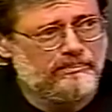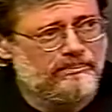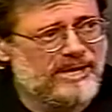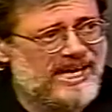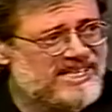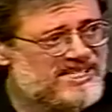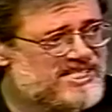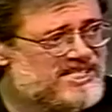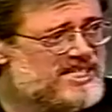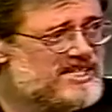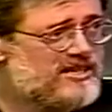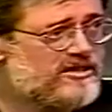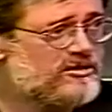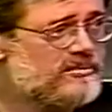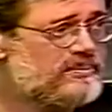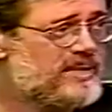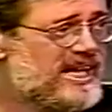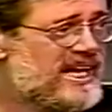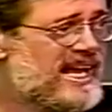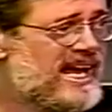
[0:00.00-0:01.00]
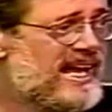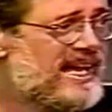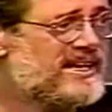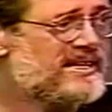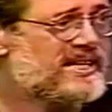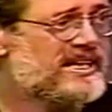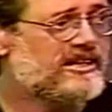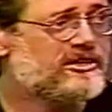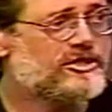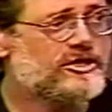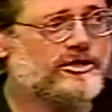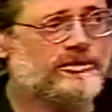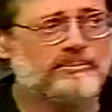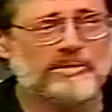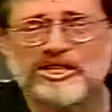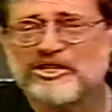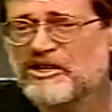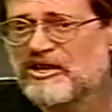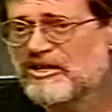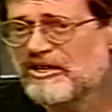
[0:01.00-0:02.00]
bicycle mechanic
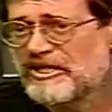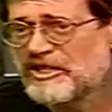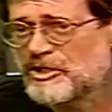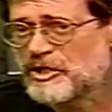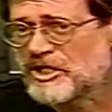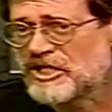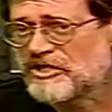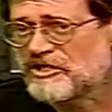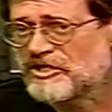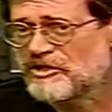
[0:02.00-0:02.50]
terminology